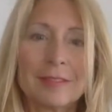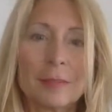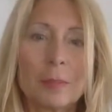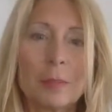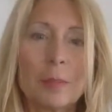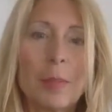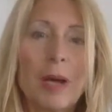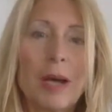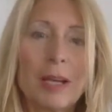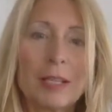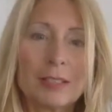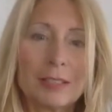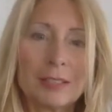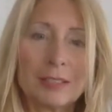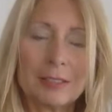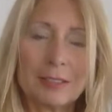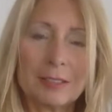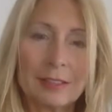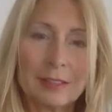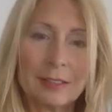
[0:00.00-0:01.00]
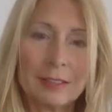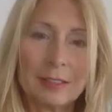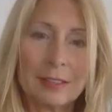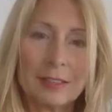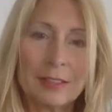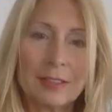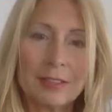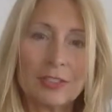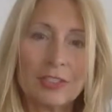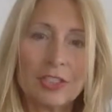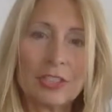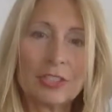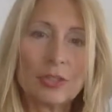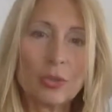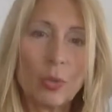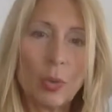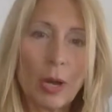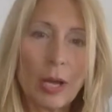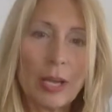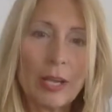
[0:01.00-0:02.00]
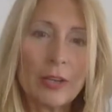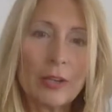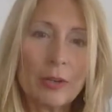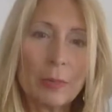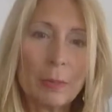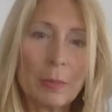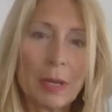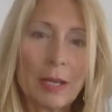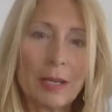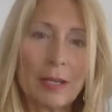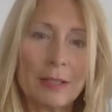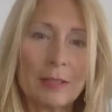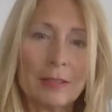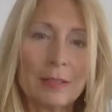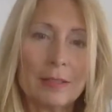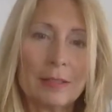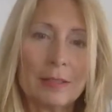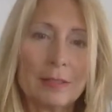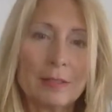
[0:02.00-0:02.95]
But just quiet your mind